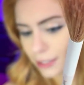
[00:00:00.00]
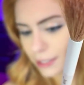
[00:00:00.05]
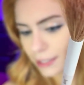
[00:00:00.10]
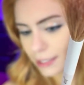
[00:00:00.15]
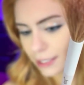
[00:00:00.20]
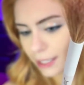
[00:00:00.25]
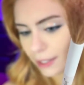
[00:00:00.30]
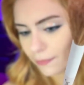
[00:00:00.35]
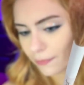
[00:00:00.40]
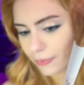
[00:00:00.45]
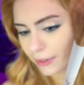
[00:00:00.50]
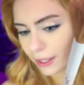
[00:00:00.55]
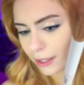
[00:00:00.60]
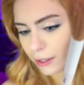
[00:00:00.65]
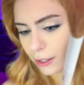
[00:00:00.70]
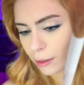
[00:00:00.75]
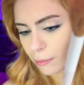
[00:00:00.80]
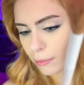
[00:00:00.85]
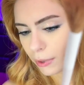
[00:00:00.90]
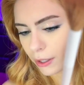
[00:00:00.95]
see.
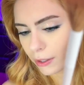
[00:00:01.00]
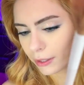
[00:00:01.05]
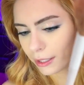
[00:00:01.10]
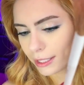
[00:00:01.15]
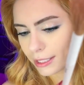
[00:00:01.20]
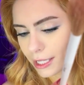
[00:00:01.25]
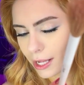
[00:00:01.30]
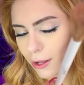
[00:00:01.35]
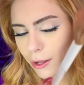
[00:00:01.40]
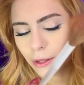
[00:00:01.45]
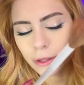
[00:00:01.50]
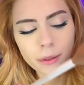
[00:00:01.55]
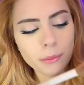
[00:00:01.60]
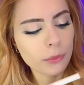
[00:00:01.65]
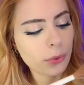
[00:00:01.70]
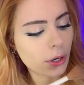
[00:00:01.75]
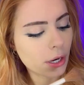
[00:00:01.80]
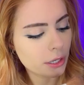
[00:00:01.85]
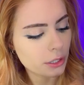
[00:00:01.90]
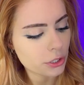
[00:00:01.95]
You can barely tell on the
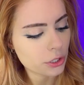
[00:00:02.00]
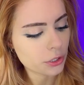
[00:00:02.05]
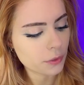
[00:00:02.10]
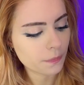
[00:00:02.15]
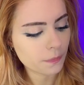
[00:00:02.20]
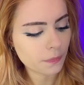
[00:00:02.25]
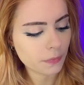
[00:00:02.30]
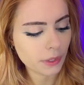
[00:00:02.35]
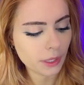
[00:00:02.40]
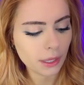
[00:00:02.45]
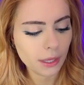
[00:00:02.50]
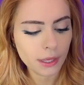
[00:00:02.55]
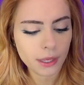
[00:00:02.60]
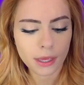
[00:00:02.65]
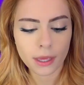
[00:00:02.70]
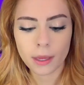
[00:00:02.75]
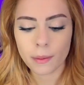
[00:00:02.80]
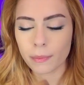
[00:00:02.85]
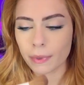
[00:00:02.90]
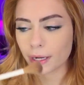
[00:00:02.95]
brush.
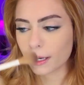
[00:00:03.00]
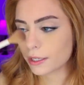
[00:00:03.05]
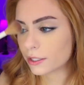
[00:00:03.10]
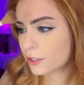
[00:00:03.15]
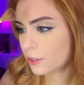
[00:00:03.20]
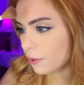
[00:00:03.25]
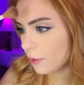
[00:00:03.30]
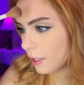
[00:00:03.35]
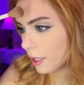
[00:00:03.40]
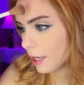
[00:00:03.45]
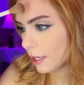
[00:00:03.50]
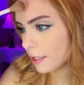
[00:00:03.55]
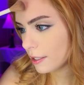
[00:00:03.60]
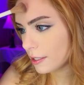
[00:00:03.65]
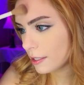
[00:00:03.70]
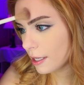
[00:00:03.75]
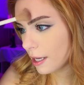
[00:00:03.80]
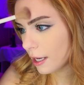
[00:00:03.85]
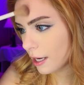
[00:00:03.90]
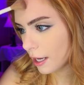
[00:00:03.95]
But I do
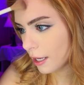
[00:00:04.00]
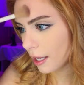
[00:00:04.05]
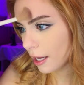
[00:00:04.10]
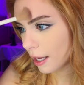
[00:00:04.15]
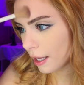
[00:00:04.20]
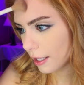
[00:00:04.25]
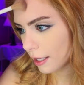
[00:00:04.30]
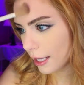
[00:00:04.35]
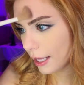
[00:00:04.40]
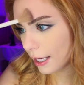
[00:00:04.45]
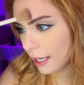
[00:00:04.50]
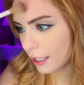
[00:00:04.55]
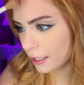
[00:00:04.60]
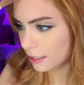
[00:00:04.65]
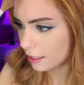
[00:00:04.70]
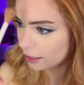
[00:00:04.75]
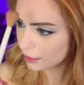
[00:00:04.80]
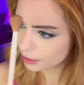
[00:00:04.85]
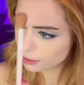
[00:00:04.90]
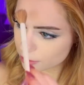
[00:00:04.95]
this and I highlight
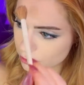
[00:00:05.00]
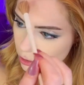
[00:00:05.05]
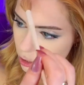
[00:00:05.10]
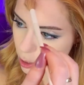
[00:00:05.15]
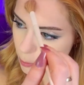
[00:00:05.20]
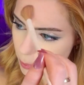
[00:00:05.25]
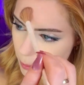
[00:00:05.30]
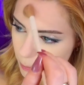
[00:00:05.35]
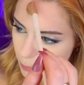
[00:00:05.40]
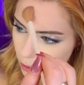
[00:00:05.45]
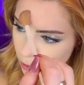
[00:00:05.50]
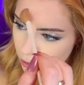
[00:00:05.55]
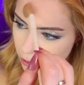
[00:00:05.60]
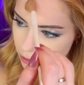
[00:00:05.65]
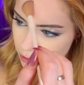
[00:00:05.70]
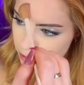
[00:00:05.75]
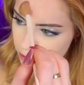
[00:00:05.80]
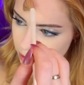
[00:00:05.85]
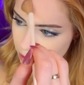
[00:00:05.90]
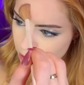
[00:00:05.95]
the top
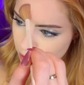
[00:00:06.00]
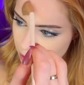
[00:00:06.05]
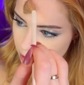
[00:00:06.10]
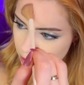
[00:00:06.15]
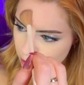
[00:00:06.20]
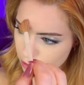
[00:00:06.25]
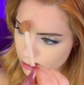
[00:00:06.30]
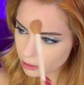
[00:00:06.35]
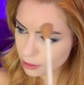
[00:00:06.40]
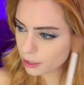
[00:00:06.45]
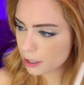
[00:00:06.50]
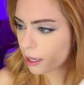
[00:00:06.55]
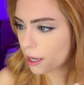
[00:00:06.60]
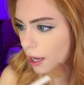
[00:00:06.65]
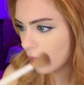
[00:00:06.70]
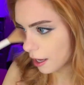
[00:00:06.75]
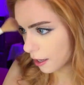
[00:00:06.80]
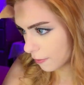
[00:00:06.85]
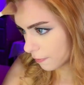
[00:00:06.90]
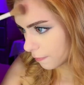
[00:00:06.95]
part
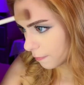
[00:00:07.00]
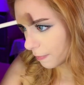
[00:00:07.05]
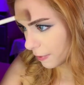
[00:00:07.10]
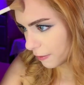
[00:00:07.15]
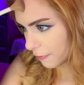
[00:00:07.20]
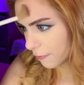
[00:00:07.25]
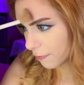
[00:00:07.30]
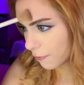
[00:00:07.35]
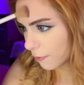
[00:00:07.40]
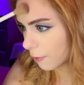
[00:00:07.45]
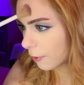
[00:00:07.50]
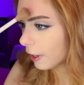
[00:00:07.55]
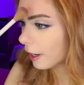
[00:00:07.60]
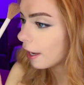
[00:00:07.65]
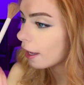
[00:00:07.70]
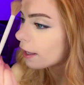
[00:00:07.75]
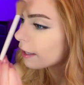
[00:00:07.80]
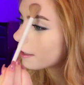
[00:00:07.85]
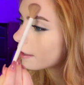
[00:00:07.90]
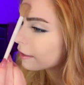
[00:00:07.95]
of my
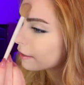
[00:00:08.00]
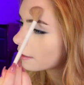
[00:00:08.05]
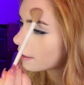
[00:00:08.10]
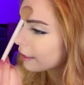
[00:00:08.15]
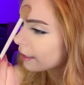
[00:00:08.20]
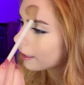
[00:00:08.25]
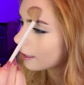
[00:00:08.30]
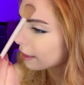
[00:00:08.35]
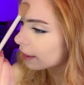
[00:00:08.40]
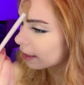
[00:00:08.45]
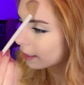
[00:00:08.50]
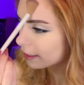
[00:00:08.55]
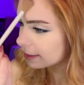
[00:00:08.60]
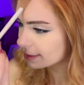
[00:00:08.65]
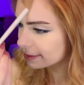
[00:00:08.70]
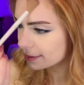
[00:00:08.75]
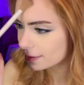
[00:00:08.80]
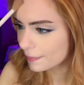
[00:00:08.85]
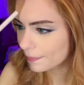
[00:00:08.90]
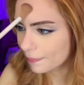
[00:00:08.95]
forehead like
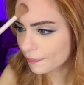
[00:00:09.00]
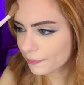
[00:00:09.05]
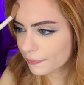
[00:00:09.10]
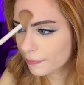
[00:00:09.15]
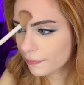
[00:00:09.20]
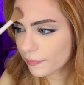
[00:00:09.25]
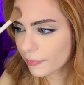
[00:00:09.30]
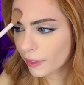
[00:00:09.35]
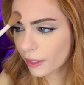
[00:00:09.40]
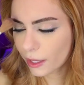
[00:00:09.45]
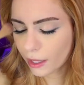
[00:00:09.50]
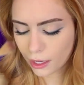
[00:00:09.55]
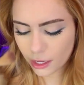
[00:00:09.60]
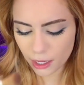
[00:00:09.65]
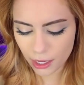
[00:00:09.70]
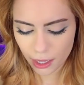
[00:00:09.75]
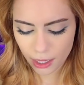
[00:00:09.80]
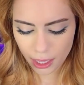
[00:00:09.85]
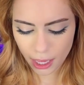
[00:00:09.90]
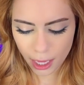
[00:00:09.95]
this.
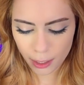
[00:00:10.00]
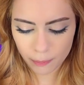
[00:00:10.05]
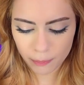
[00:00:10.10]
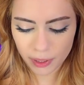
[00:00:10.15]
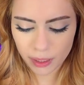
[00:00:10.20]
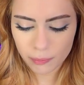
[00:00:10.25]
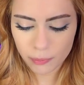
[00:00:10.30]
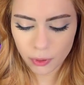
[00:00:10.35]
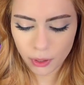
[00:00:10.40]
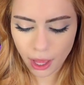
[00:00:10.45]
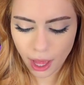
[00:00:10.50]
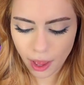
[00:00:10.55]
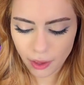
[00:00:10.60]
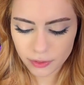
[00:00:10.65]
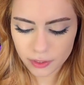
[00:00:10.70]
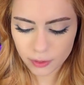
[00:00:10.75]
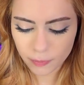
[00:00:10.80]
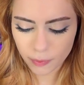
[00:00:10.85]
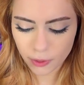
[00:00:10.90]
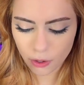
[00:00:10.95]
And people
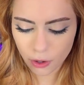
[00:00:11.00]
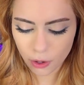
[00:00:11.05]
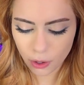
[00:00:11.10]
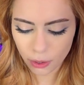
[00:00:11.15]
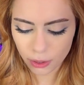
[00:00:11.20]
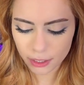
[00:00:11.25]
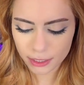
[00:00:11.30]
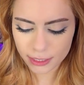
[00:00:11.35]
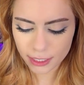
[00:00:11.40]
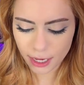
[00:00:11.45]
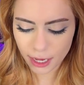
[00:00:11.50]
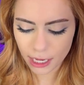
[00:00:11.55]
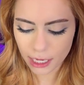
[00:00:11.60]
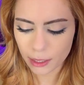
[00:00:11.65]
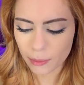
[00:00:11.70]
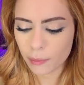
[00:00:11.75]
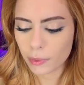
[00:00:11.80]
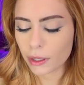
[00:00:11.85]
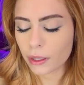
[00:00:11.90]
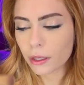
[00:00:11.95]
ask me all the
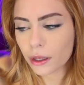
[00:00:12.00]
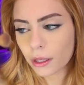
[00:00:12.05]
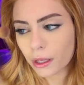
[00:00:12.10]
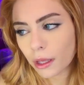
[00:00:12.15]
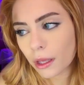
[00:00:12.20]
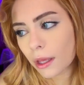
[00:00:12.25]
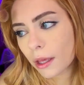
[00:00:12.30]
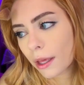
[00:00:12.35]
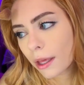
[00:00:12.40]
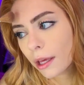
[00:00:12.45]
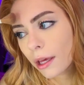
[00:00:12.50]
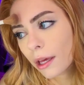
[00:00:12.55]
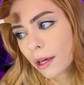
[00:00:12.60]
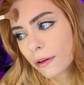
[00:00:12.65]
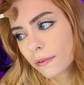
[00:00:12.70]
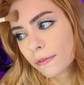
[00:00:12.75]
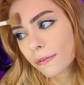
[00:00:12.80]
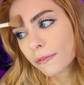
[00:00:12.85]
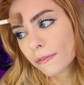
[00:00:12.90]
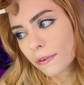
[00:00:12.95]
time
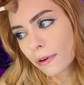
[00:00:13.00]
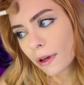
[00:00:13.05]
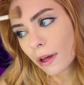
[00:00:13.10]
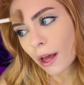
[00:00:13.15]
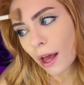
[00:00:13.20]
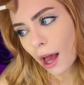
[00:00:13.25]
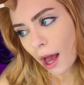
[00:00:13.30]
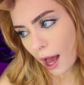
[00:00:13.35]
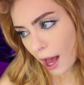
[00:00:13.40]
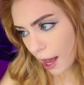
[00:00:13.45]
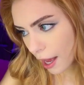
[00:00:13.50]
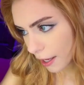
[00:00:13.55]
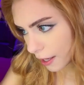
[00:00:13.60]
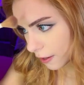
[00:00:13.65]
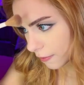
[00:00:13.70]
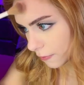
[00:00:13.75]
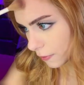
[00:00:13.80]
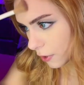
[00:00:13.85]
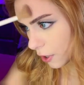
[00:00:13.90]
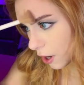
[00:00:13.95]
if I
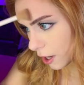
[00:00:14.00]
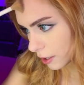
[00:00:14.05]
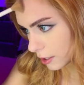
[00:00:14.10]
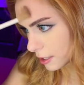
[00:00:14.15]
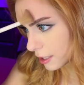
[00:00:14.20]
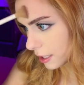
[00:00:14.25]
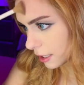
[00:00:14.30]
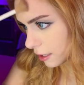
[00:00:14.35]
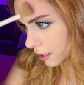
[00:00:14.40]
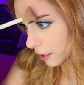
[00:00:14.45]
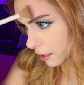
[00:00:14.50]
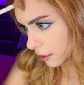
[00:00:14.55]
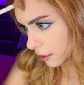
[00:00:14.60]
have gotten